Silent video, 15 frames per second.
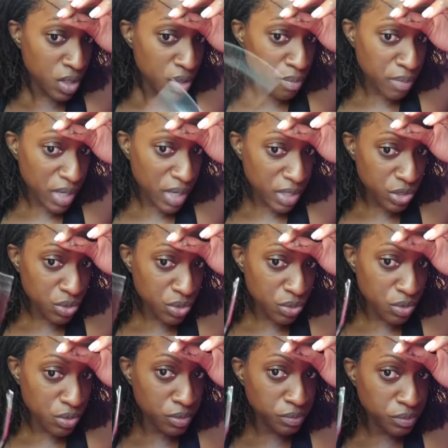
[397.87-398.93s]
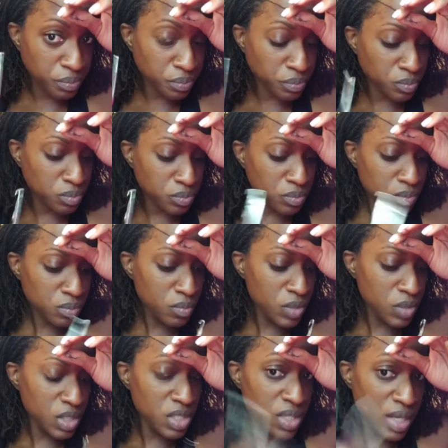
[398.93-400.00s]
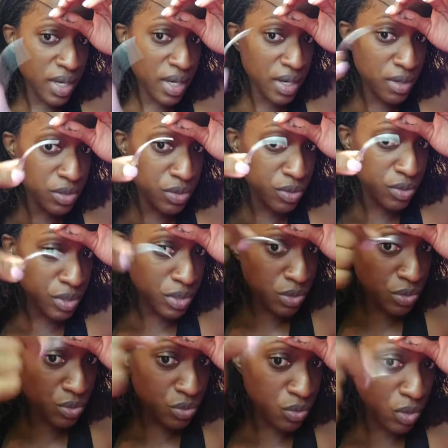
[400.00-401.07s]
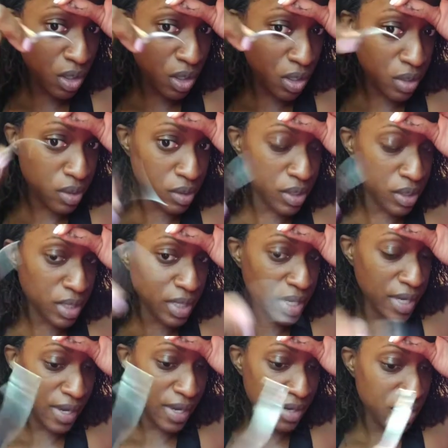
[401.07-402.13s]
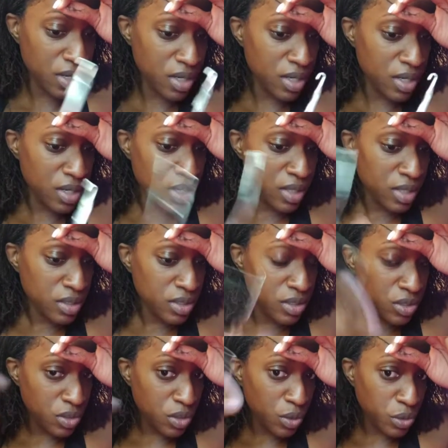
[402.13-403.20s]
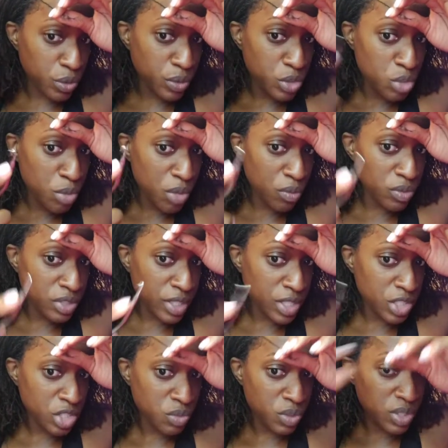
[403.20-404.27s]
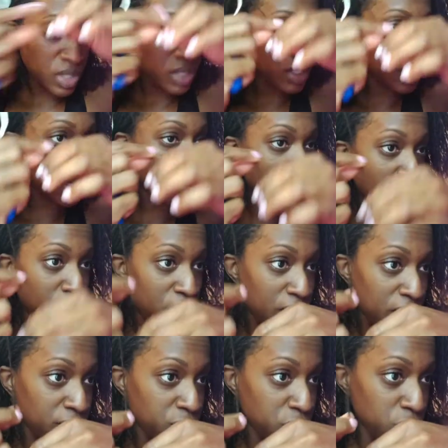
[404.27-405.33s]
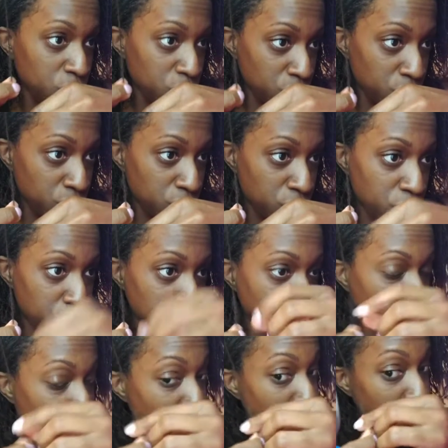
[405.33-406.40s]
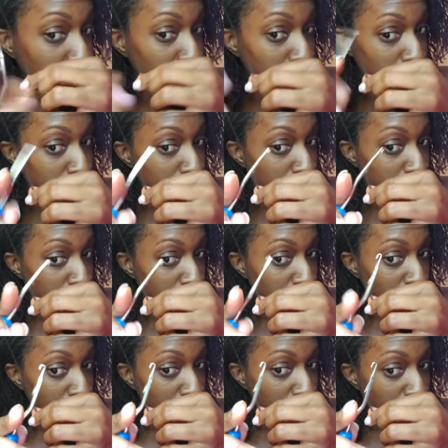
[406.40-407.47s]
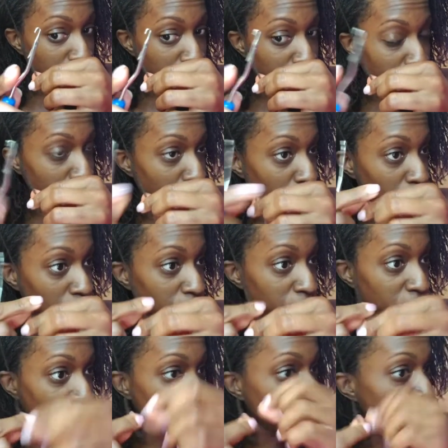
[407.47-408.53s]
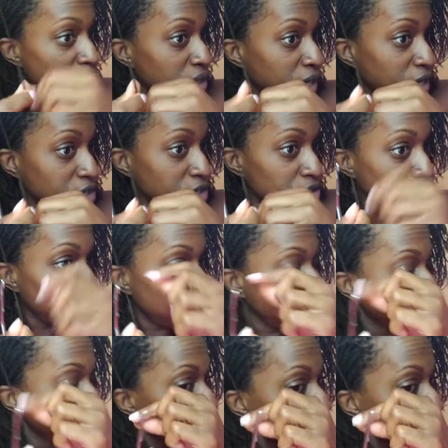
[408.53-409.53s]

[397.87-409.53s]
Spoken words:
My tool, Sisterlocks hair tool, is too long and I can't go through and do my rotations with that. So I'm going to have to use good old-fashioned latch hook.